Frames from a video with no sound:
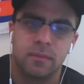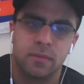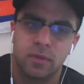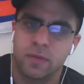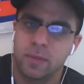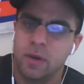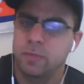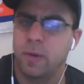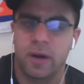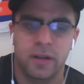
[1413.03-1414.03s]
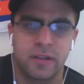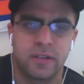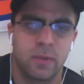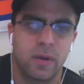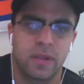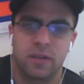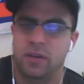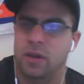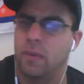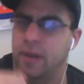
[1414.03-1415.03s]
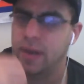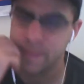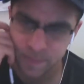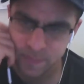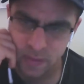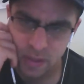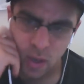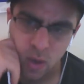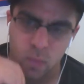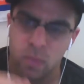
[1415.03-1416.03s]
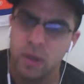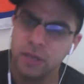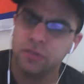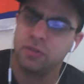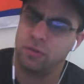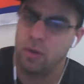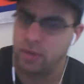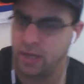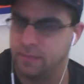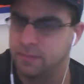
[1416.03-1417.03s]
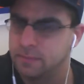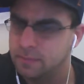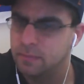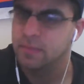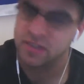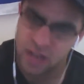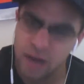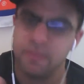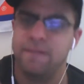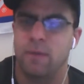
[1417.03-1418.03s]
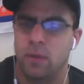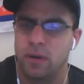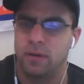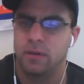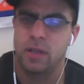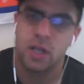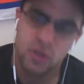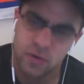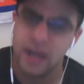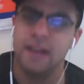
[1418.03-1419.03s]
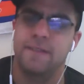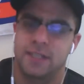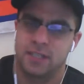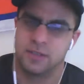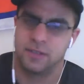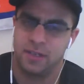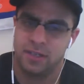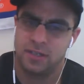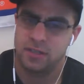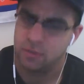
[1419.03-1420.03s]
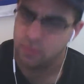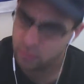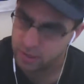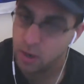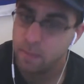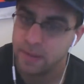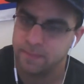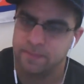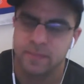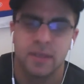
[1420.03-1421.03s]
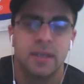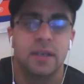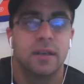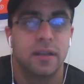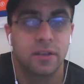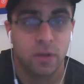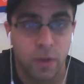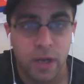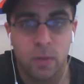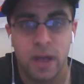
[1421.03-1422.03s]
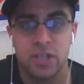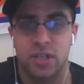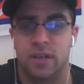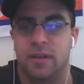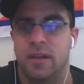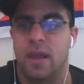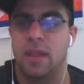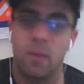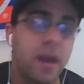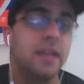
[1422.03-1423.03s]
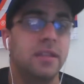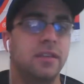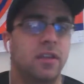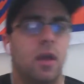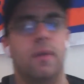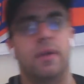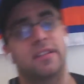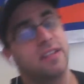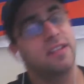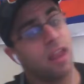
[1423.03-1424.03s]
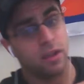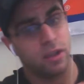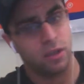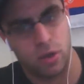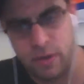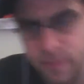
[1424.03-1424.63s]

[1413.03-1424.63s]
So for the most part, let's see where things are going here. Will Sorokin sign before training facilities reopen? It's a great question. And the way things are going, it's not looking good.